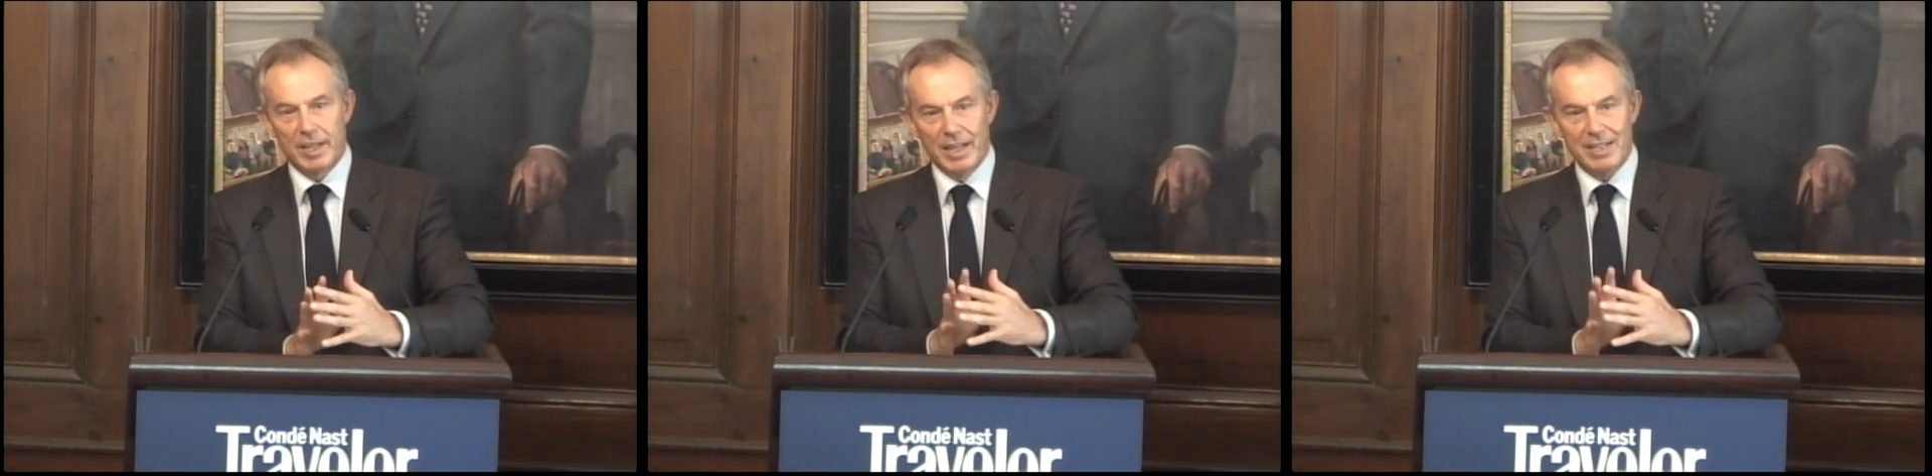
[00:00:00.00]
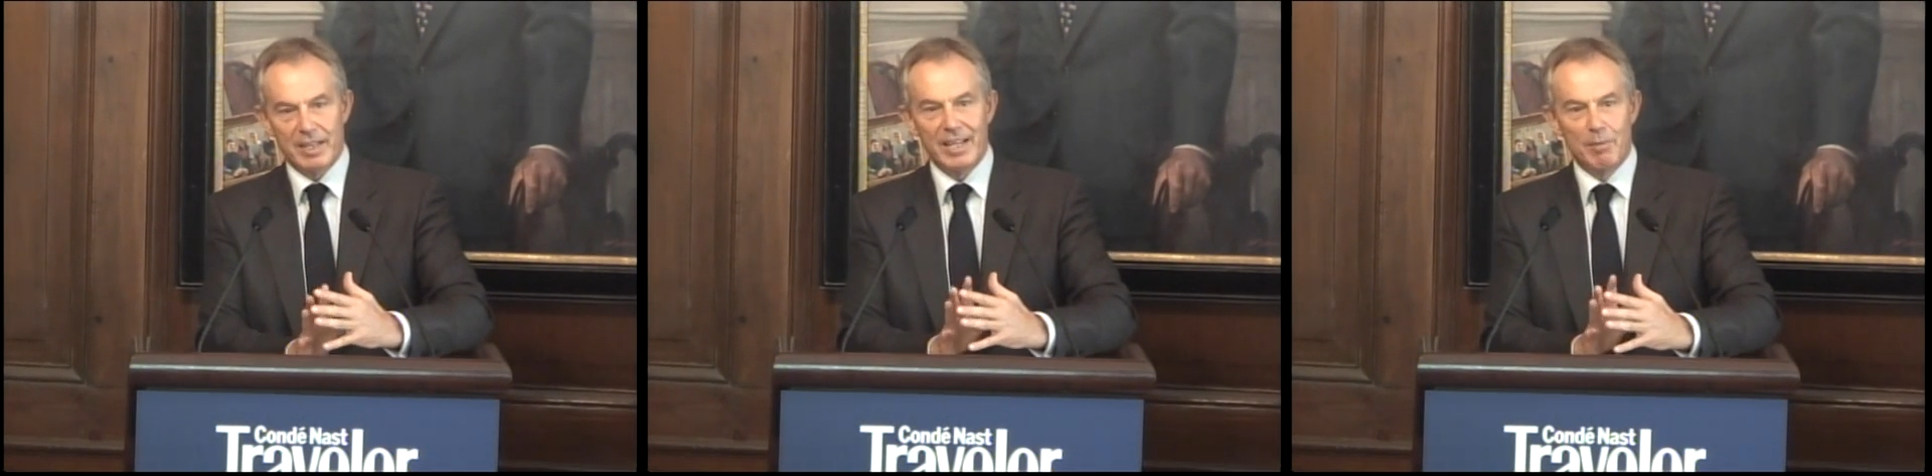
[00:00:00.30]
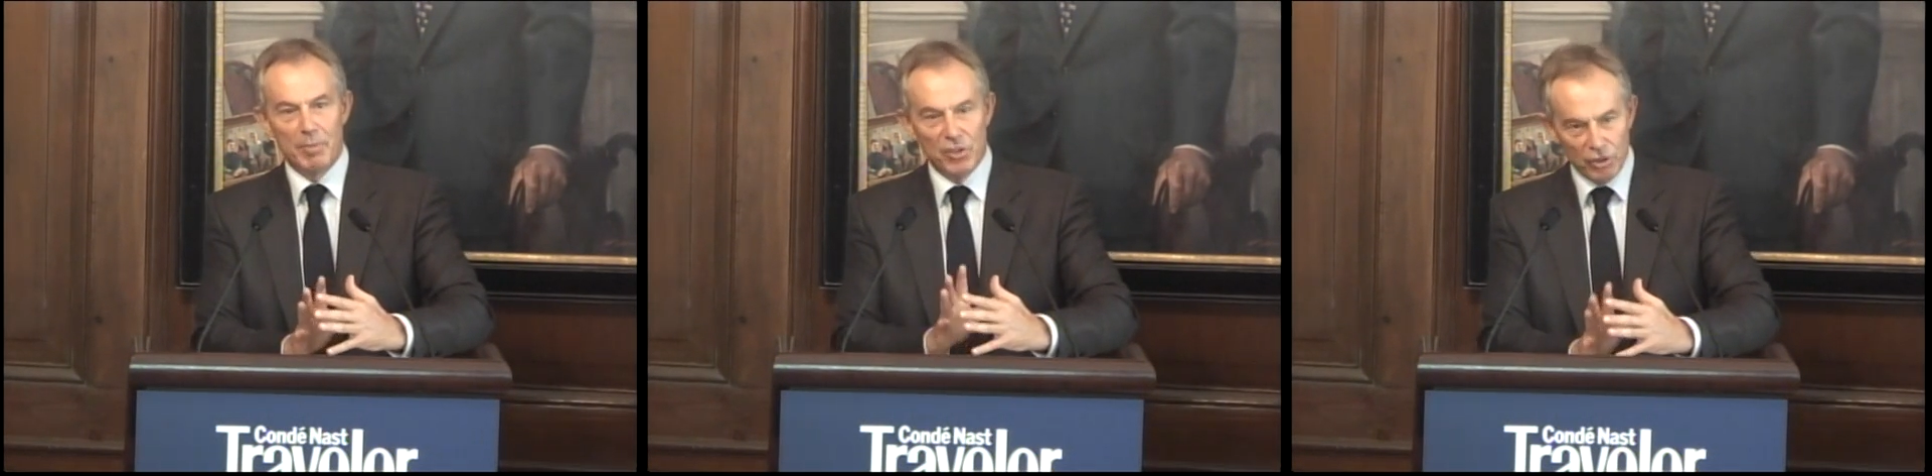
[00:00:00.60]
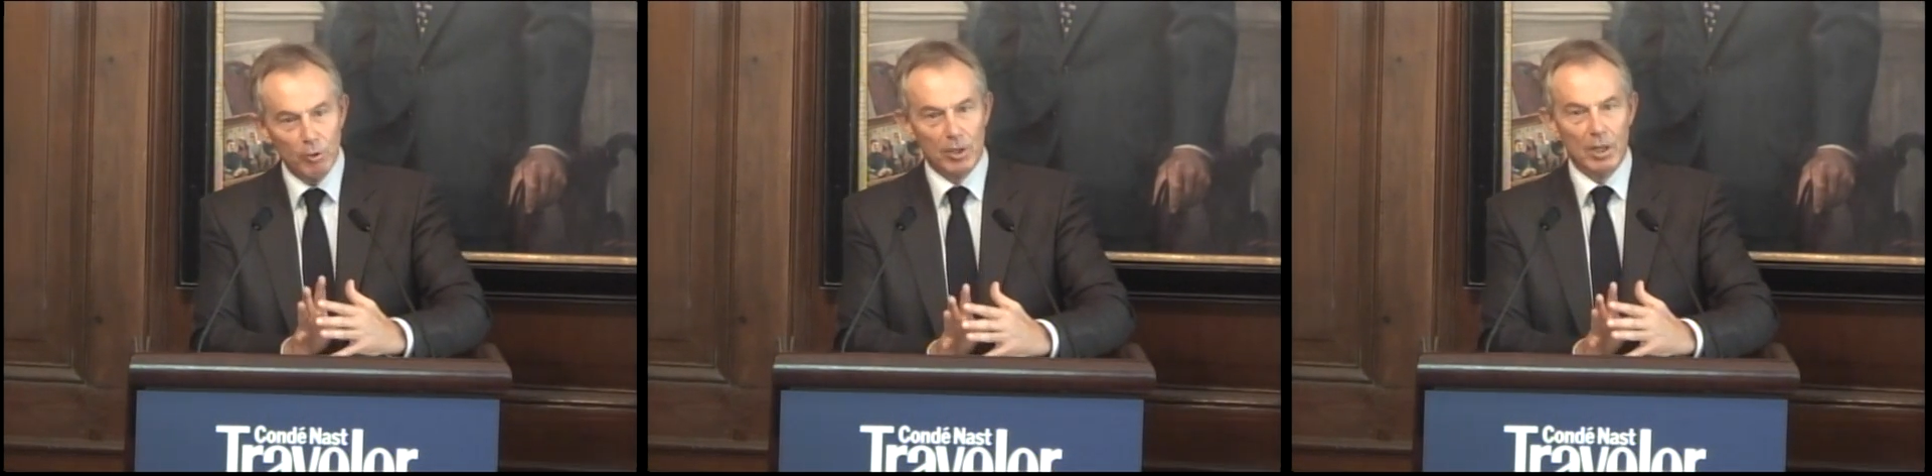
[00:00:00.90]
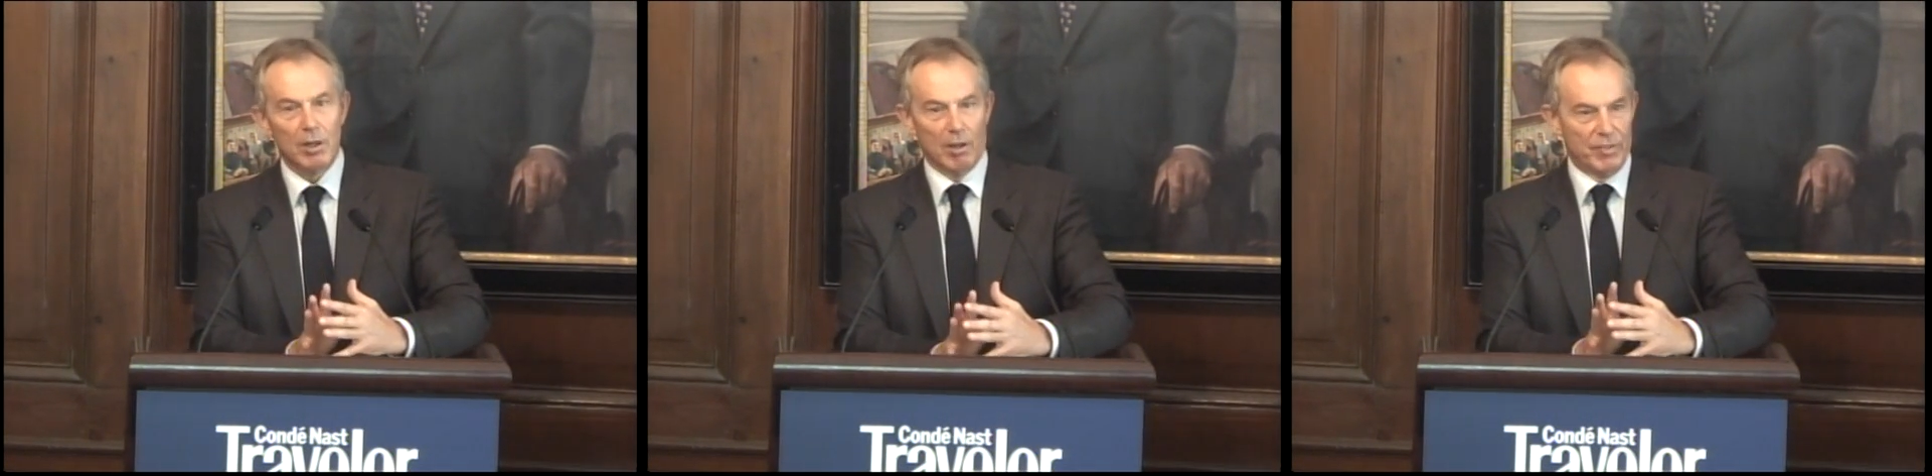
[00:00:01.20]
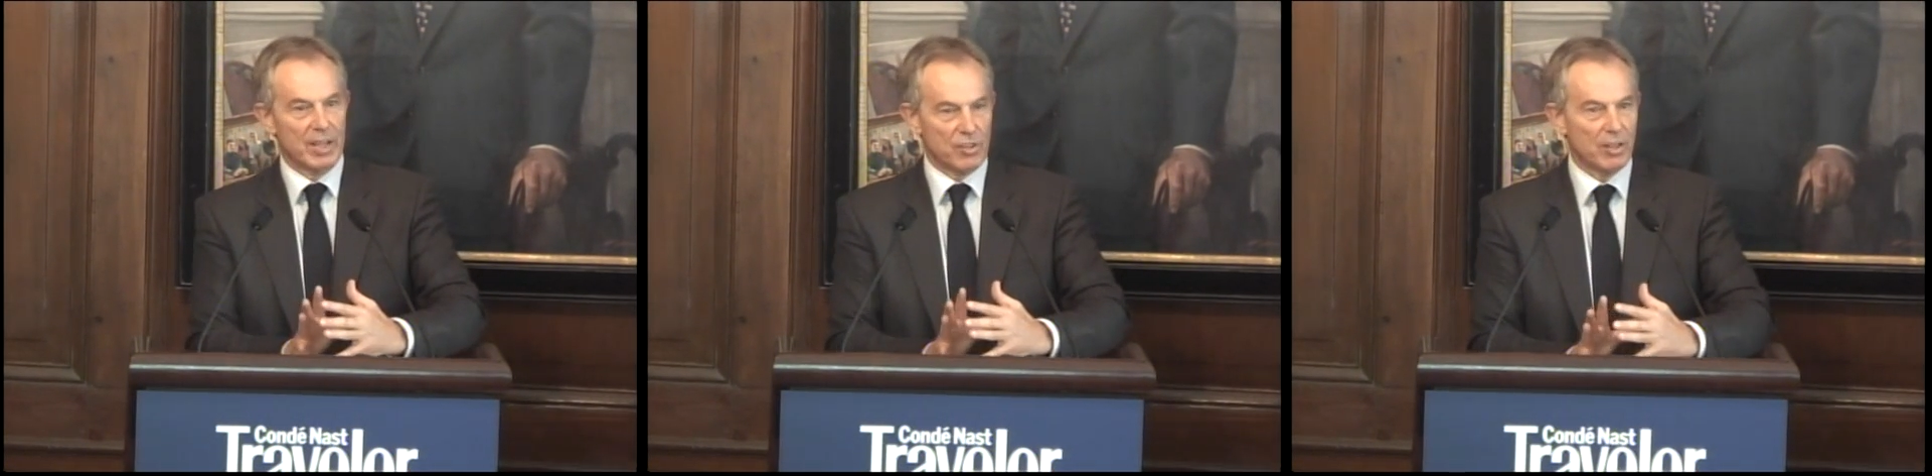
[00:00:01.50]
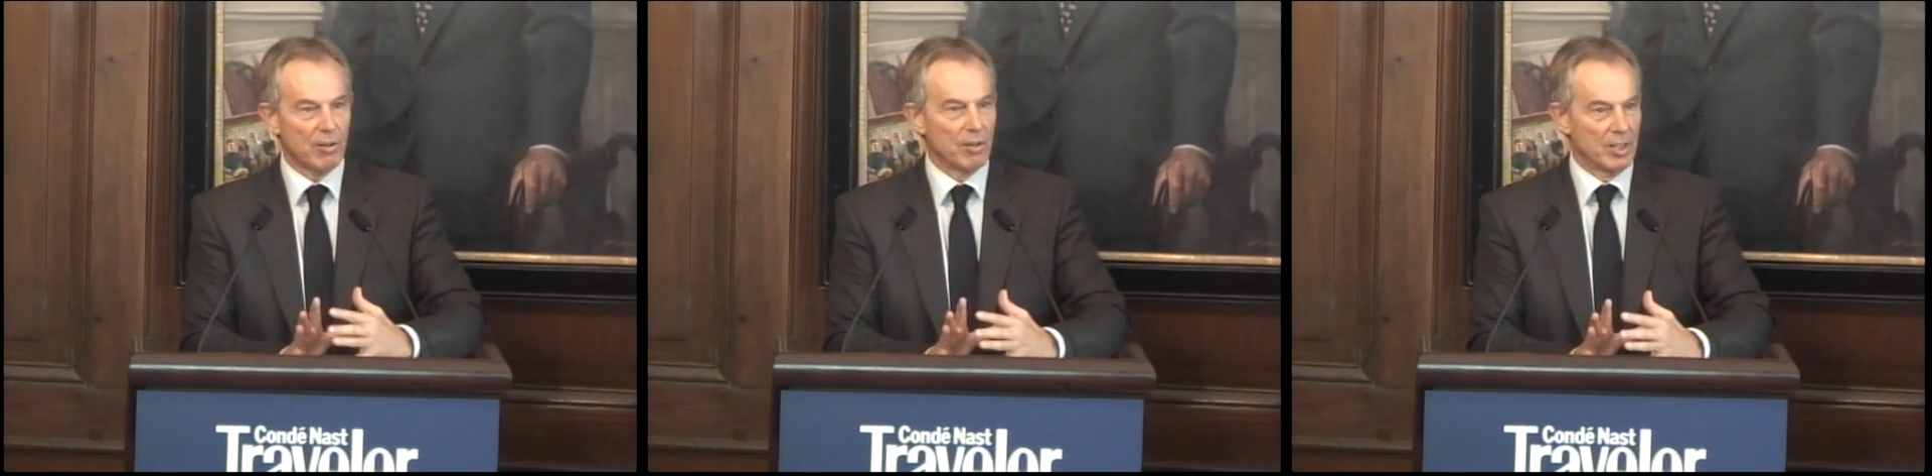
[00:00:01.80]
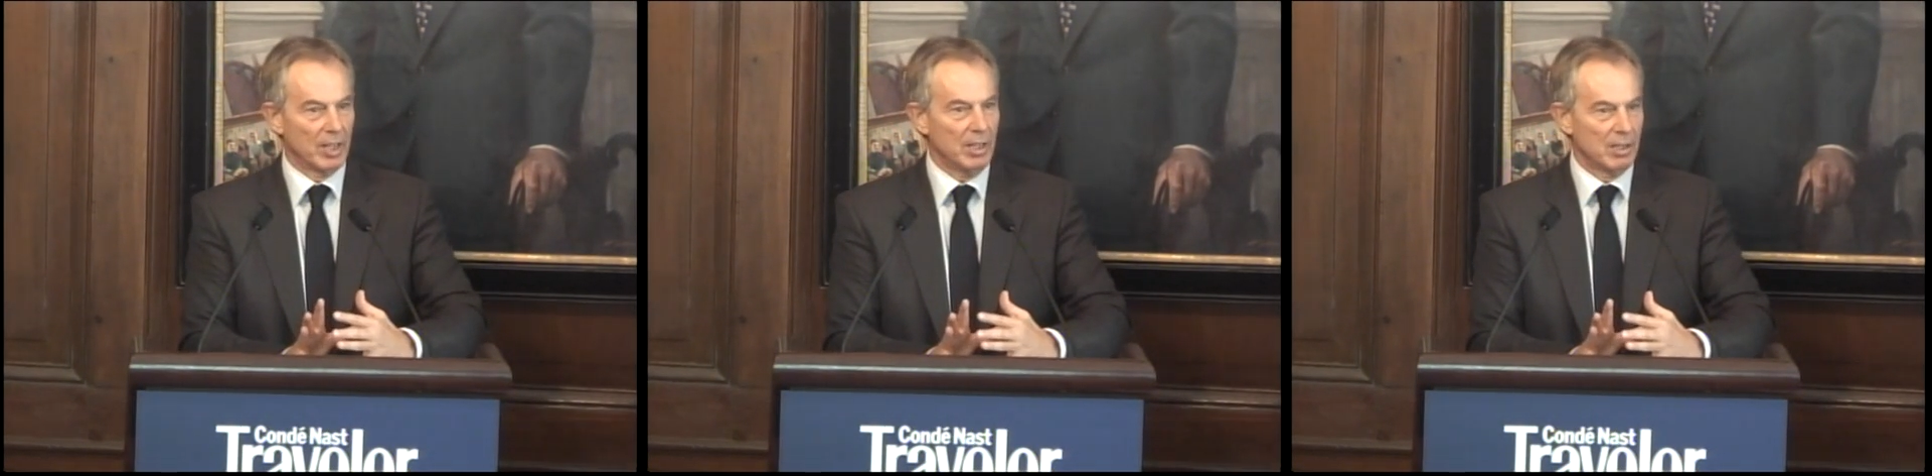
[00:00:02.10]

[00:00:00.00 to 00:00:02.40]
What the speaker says: unless they can be sure of their security,